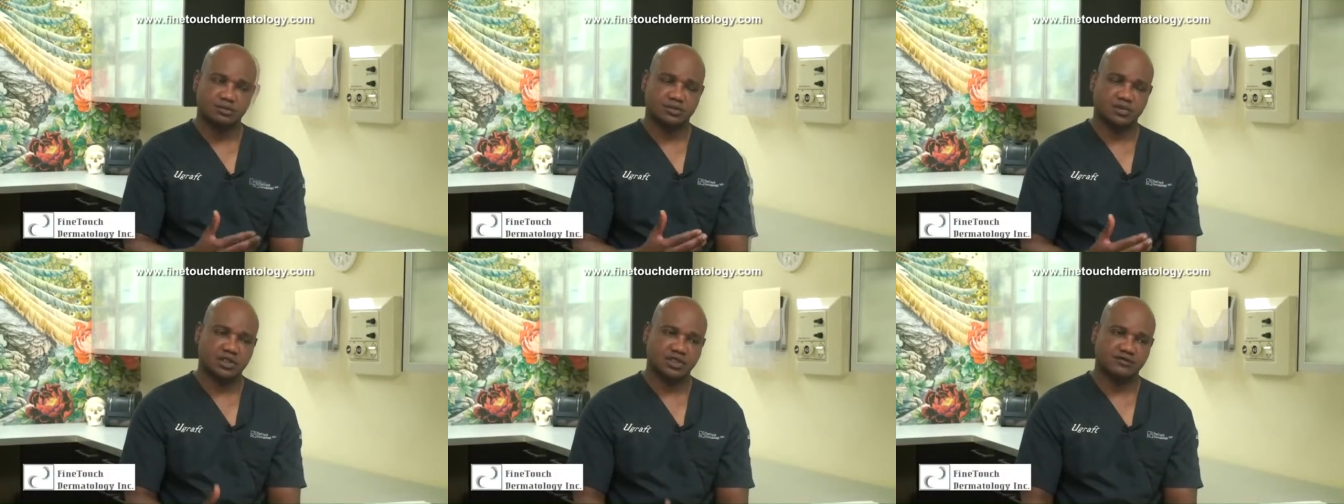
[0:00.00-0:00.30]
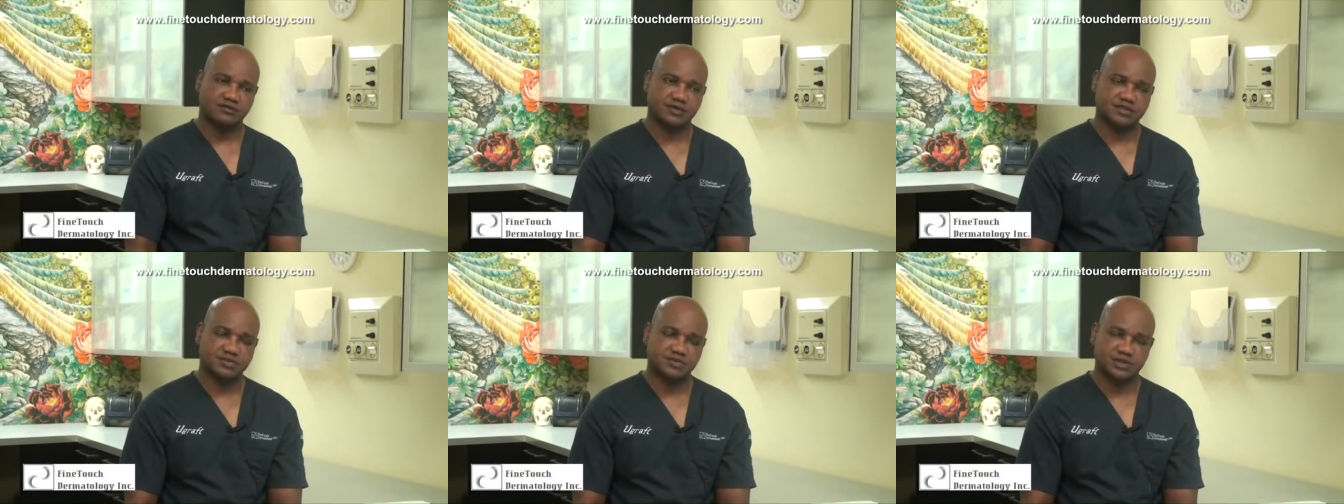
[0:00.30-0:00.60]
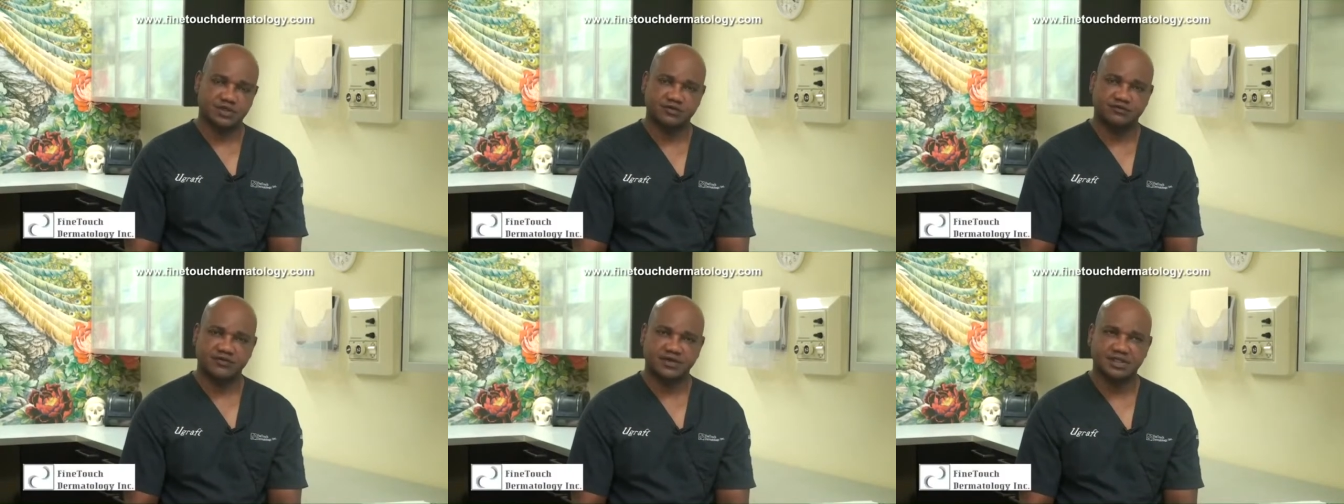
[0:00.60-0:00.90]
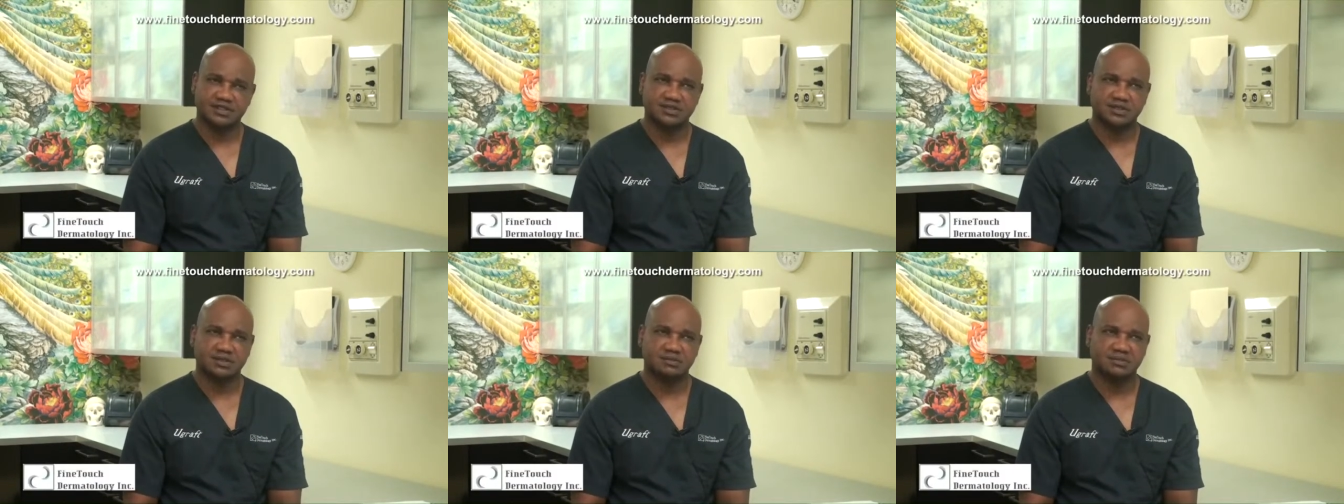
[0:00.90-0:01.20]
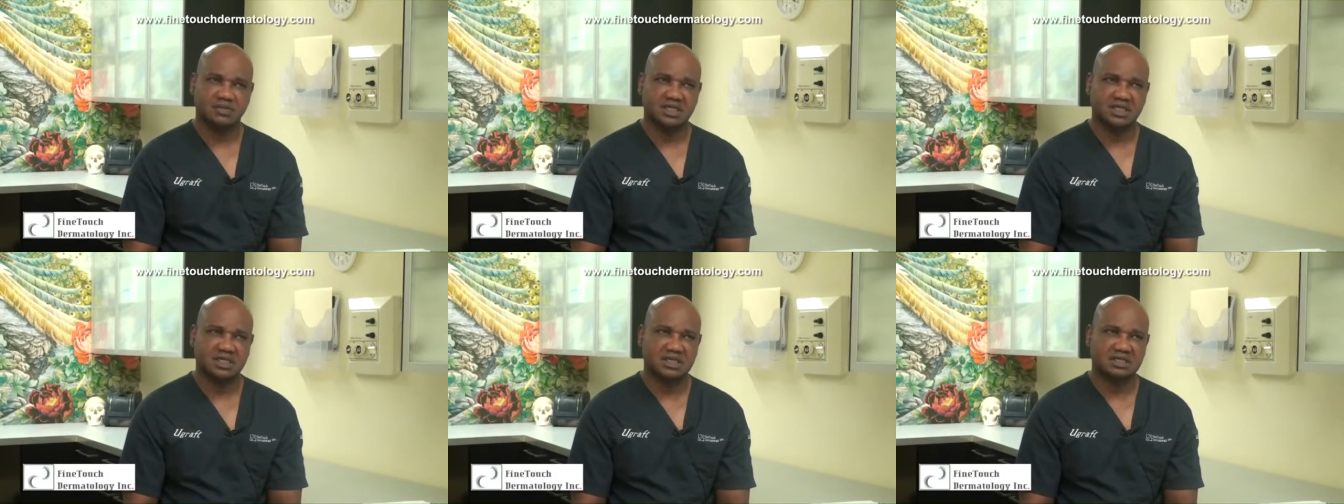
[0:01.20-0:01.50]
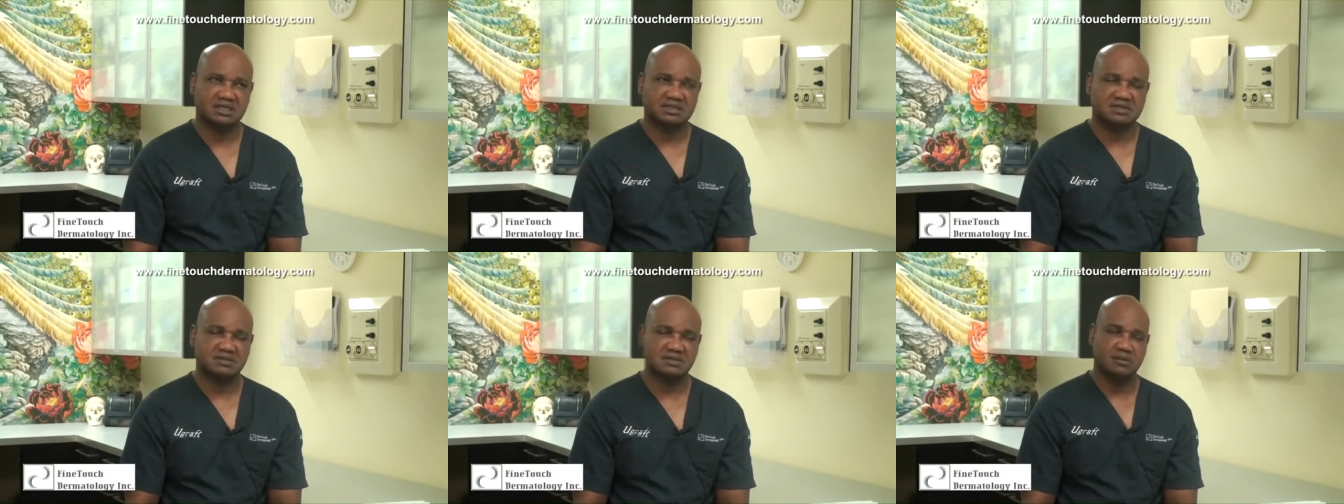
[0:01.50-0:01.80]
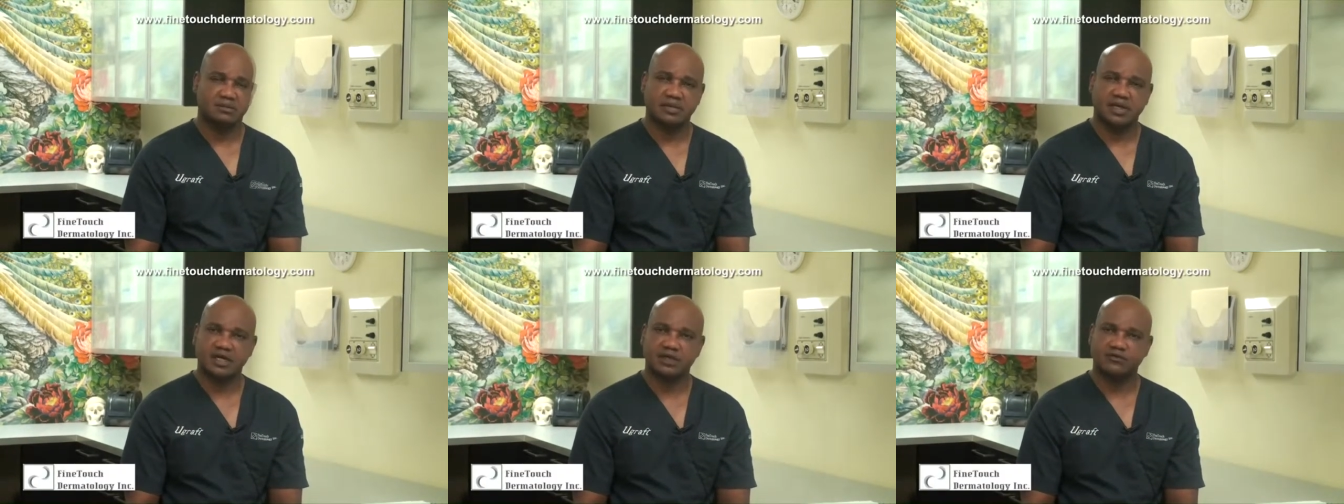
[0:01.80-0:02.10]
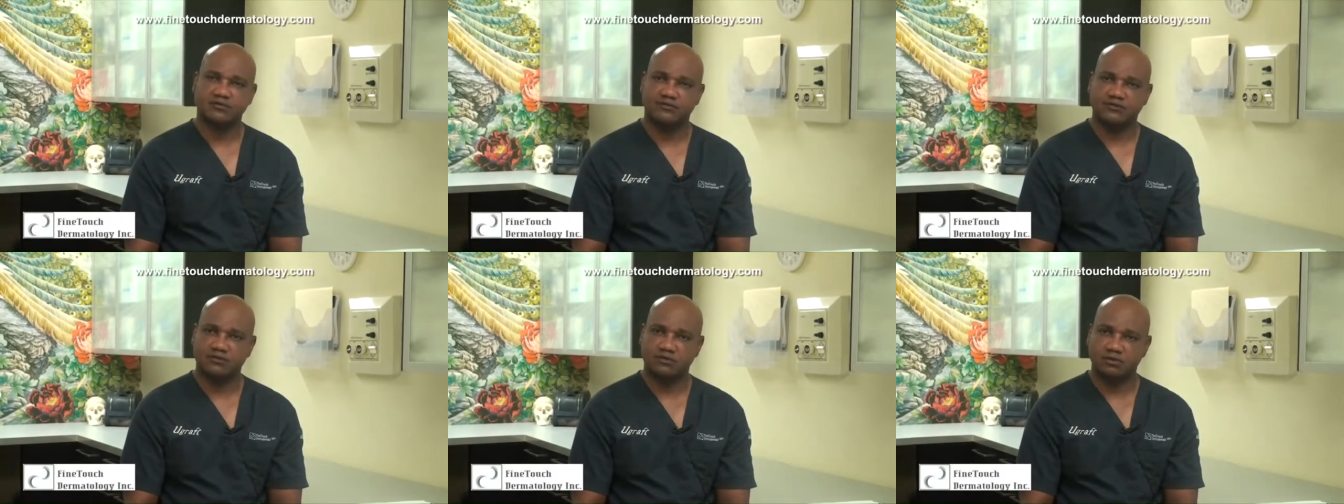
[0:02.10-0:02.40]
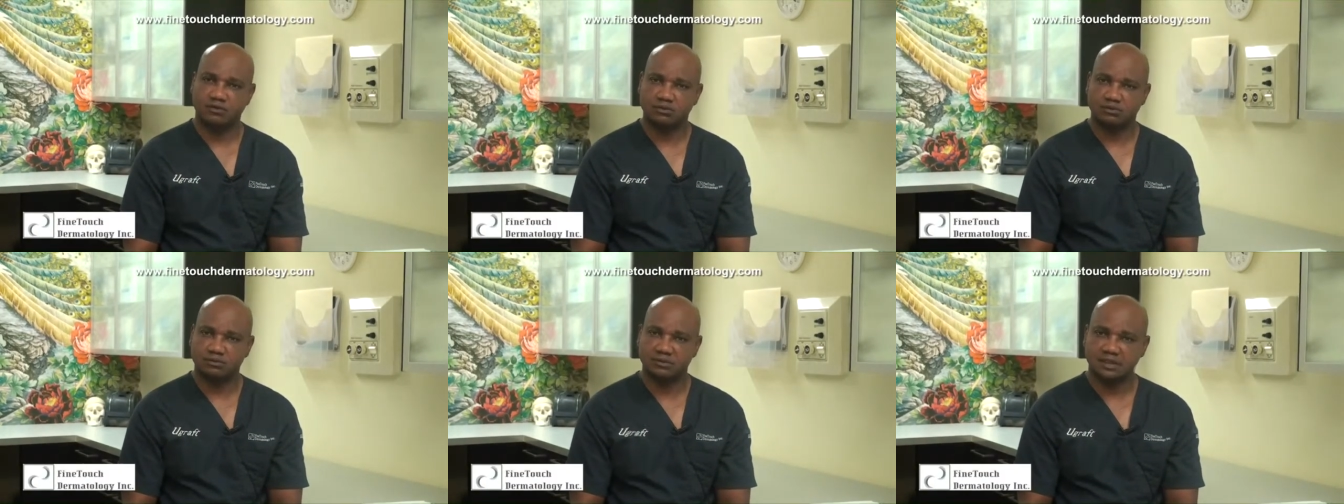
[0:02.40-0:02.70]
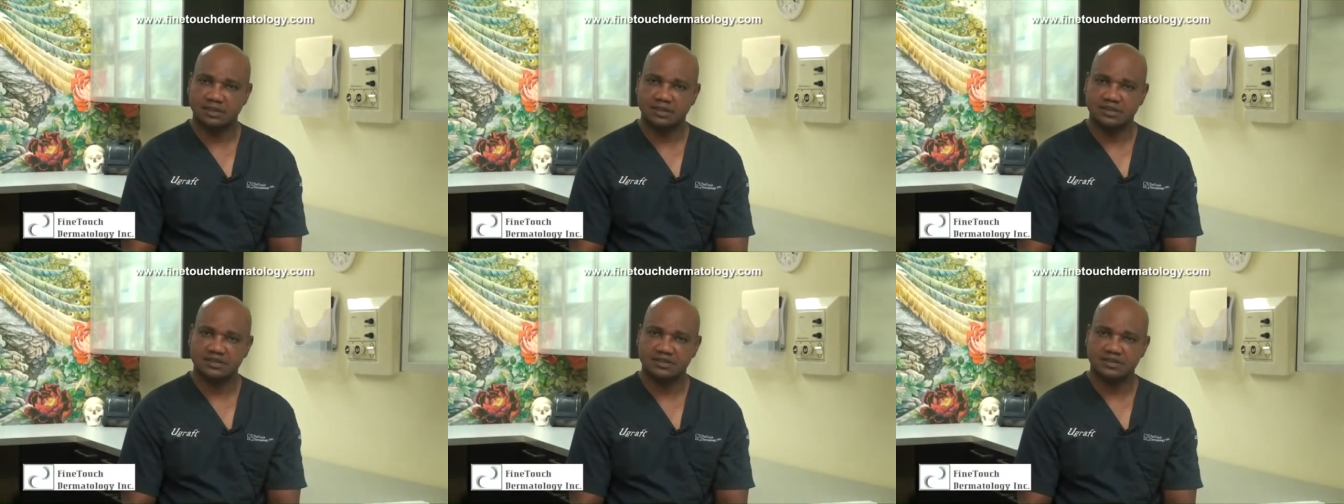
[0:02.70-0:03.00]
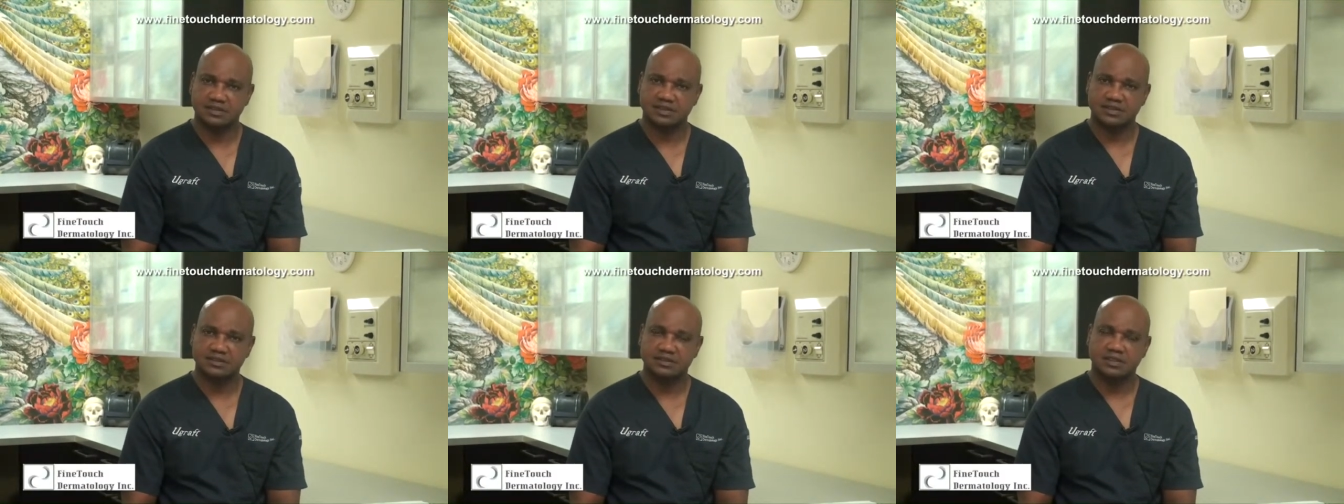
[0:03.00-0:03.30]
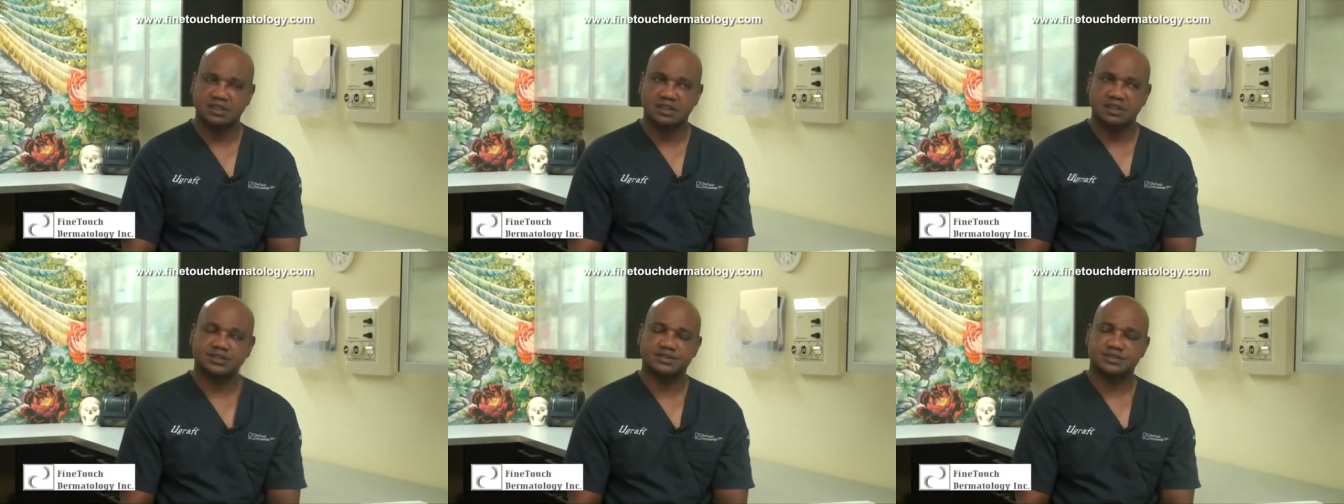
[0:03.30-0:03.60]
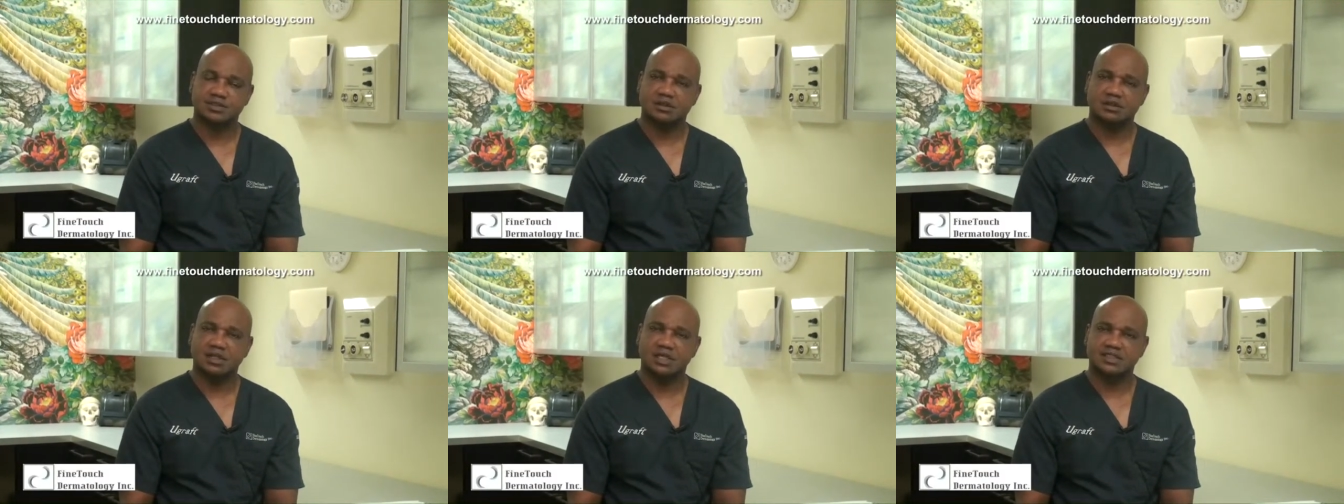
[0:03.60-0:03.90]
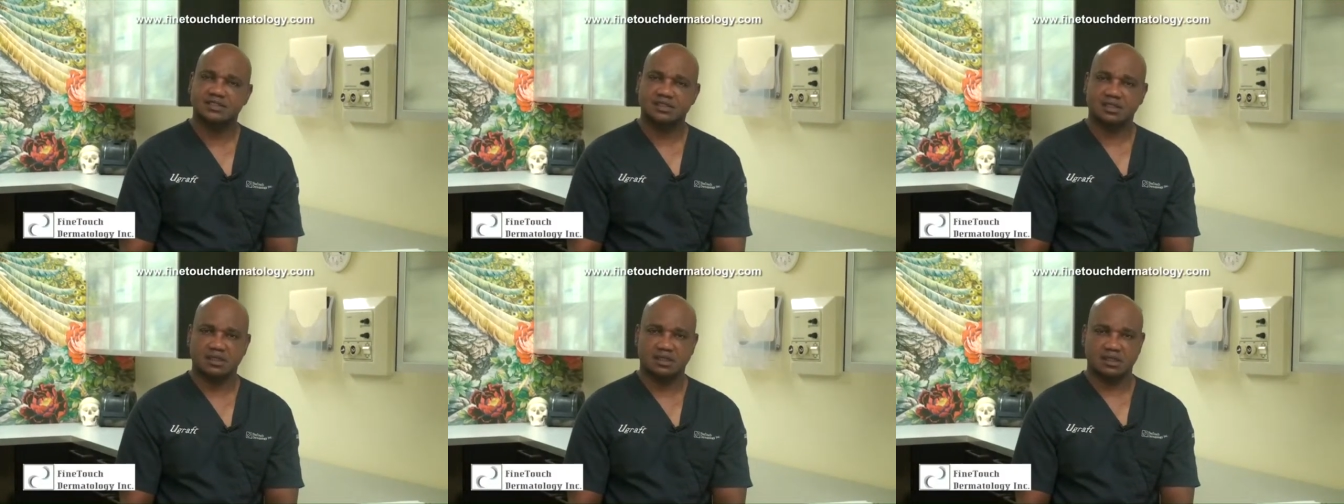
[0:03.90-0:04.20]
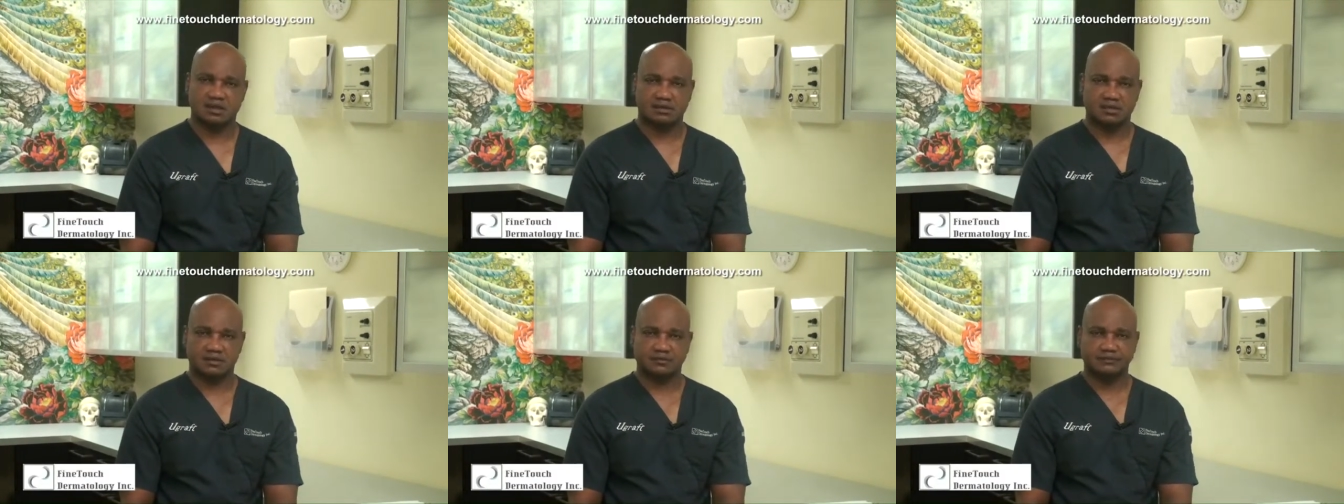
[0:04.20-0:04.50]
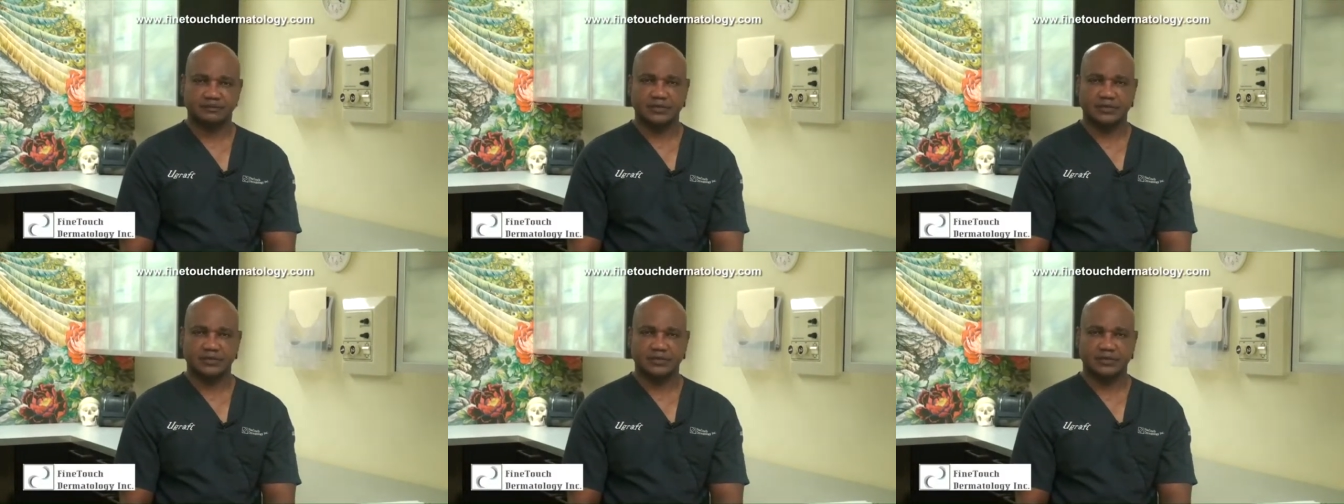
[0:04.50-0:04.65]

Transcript: I believe it's manufactured by Bioform uh, these days. It's called Asclera.